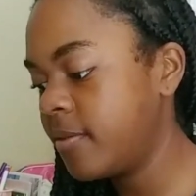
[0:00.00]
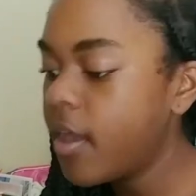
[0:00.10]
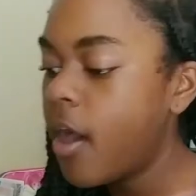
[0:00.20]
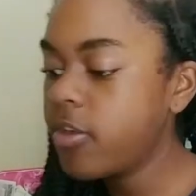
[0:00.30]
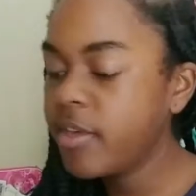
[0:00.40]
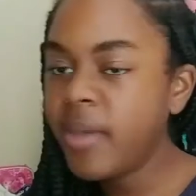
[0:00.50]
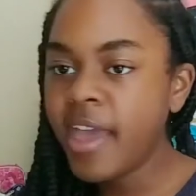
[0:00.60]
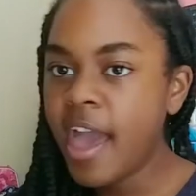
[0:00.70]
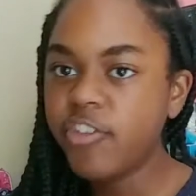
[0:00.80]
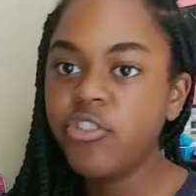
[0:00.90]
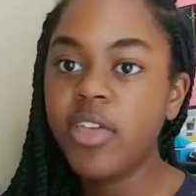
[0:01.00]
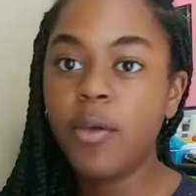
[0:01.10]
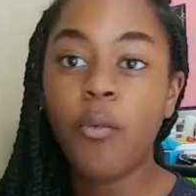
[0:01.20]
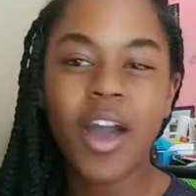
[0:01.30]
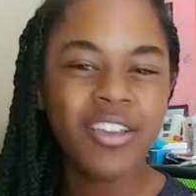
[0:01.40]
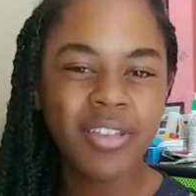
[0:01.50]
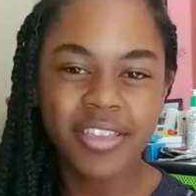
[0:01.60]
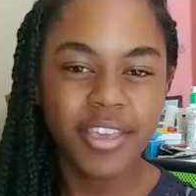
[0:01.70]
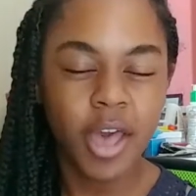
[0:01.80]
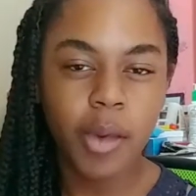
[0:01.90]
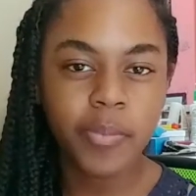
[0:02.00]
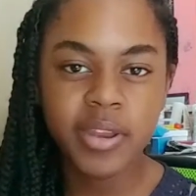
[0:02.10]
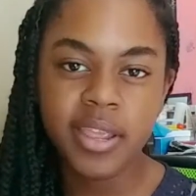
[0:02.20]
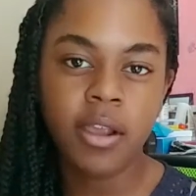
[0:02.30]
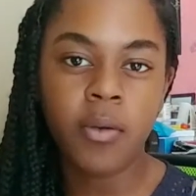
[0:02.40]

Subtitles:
They may ask you like why you like the company